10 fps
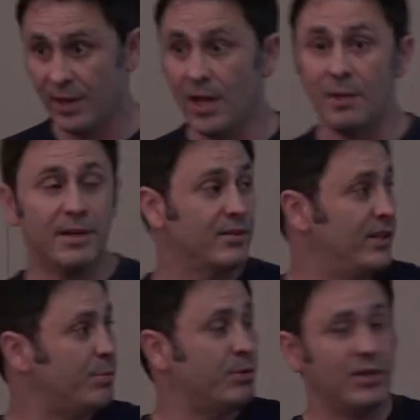because
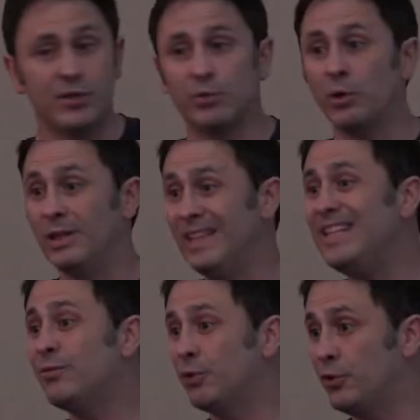these procedures will at
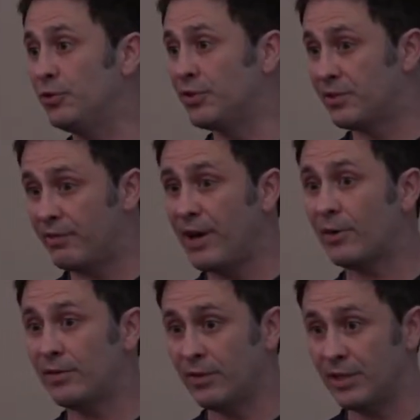least reduce the
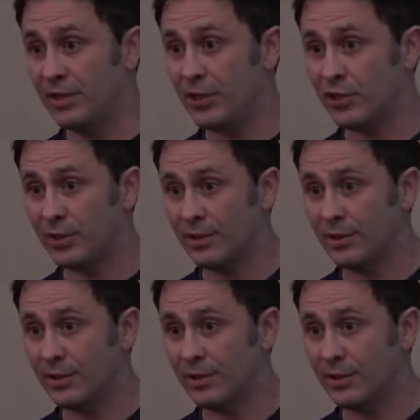severity of the condition.